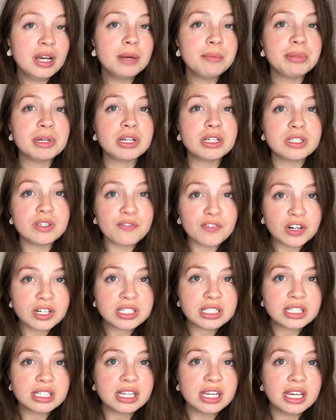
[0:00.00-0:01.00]
because
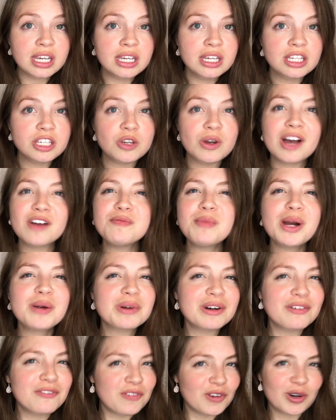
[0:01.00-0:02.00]
firstly, you have my
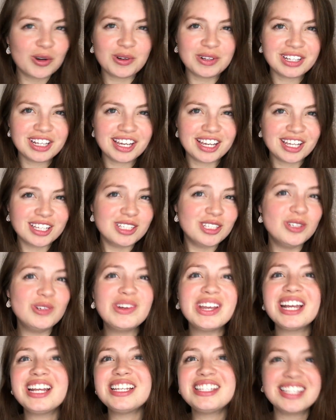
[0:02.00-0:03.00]
referral link. You
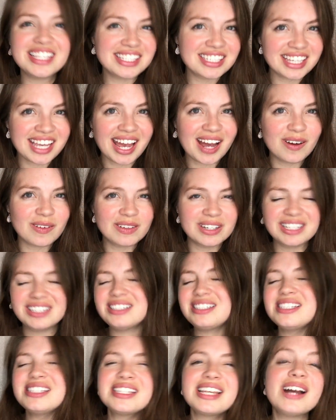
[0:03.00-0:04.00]
get a discount, and
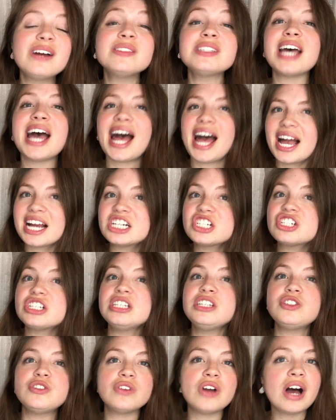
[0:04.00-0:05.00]
discounts actually
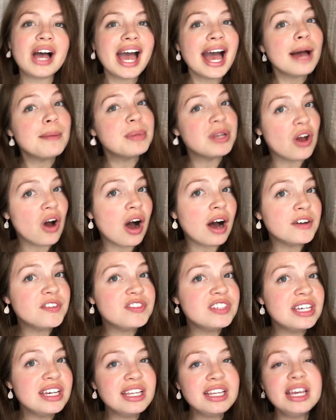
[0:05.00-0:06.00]
do not happen
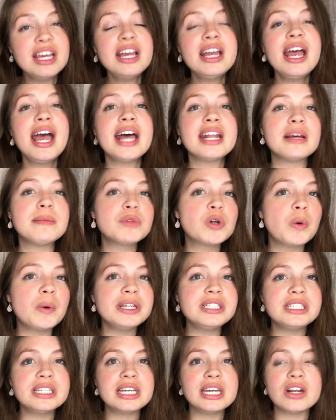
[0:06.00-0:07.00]
often. And I'm going
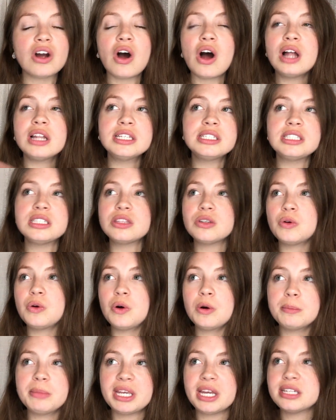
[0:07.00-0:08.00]
to get all into the
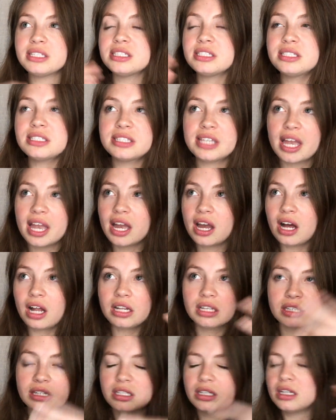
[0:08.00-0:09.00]
whole MeUndies sale
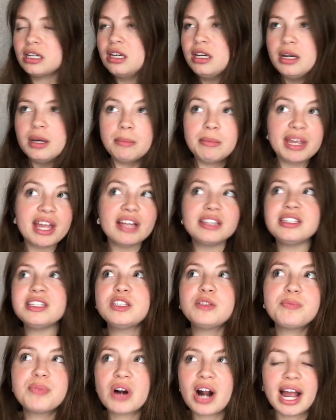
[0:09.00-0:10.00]
and the
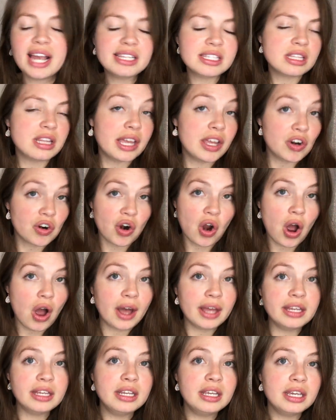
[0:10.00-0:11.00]
MeUndies price later
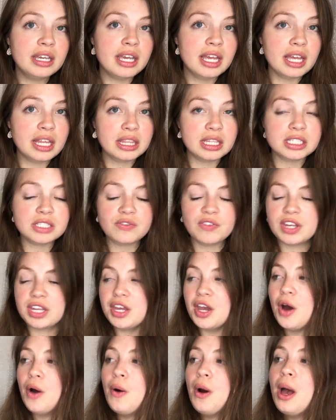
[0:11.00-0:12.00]
on in this
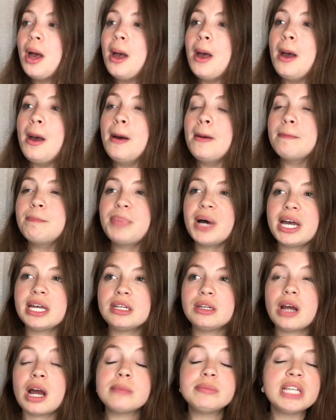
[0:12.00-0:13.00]
video. But
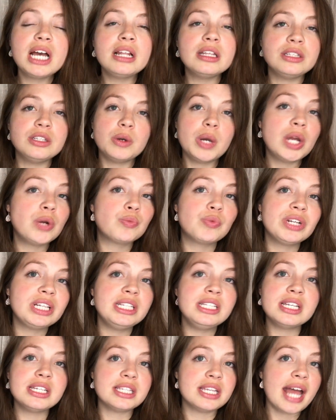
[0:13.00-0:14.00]
I'm telling you, it really
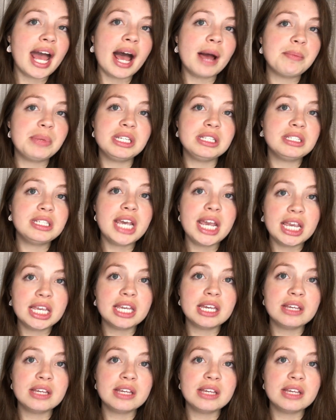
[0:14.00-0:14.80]
doesn't happen. Take